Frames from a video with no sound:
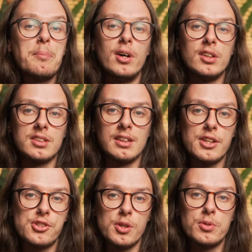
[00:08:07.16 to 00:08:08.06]
personally
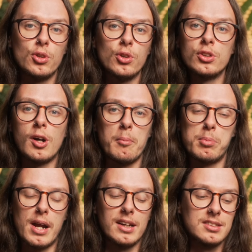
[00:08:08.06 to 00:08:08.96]
shoot
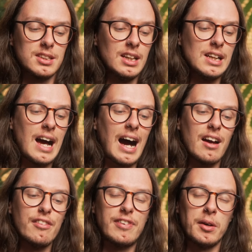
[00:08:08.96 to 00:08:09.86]
uncompressed. I
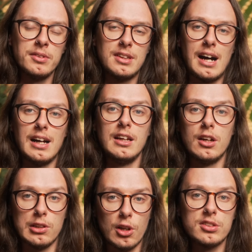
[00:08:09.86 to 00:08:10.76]
have found that
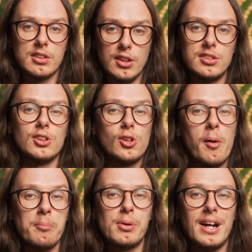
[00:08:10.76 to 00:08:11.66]
lossless
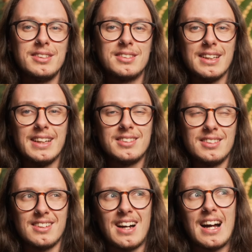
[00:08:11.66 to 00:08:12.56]
compressed
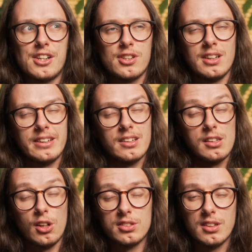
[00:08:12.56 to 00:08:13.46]
isn't actually
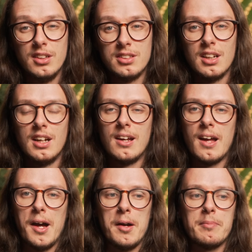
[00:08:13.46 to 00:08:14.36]
lossless.
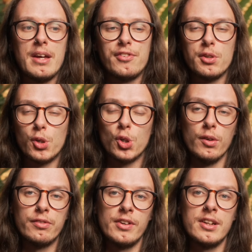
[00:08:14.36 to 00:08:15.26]
If you're
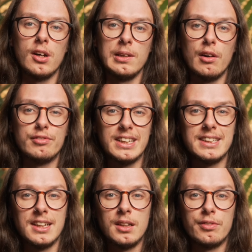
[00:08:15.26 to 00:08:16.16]
recovering a lot of
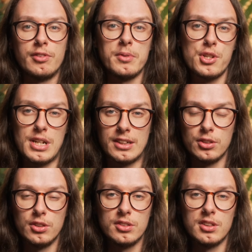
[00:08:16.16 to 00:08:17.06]
detail from the
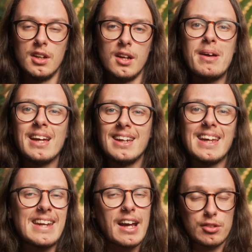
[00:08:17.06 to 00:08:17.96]
shadows,
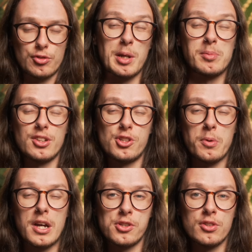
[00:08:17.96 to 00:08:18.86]
mainly in extreme
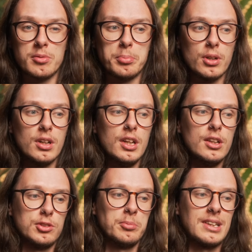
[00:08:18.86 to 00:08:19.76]
situations, but
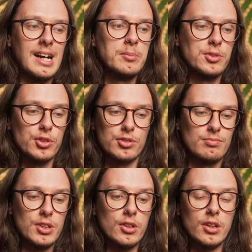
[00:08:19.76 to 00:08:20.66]
sometimes just,
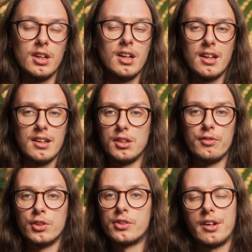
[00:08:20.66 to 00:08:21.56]
you know, you've
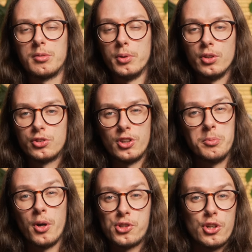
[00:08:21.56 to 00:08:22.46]
underexposed too
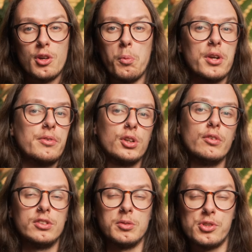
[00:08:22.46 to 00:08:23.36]
much and you want to
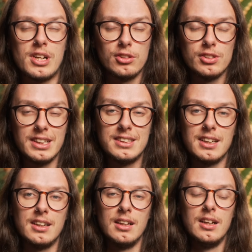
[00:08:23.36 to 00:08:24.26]
recover some shadow
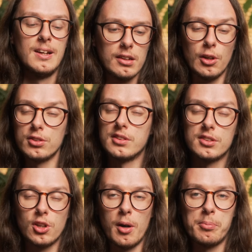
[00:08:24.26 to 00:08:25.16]
detail,
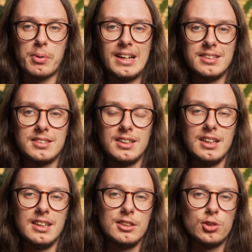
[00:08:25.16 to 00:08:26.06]
lossless compressed
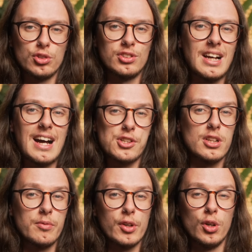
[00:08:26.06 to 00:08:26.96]
doesn't
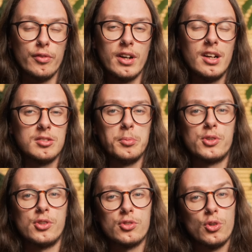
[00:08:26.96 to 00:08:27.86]
actually recover as
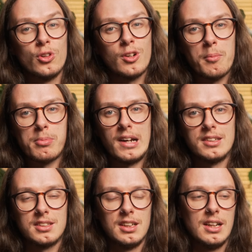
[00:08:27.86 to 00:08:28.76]
much as
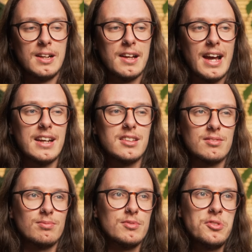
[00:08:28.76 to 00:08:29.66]
uncompressed.
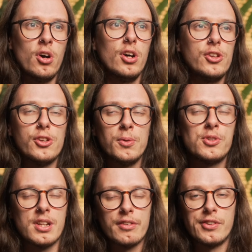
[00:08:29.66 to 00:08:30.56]
It's not a
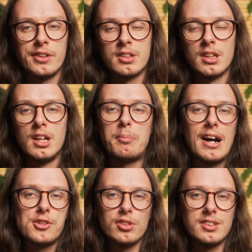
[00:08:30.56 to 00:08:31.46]
huge difference, but
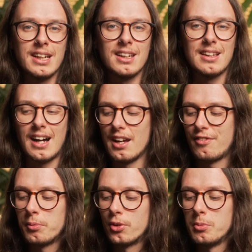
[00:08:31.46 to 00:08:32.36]
I just think that if
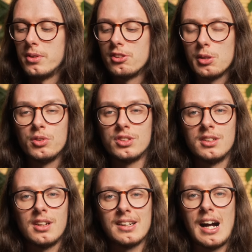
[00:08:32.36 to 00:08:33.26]
I'm going to be
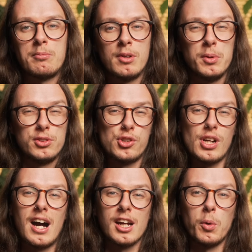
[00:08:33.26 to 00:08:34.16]
using a camera with such a
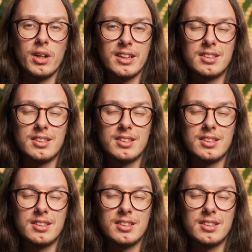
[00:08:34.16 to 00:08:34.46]
high quality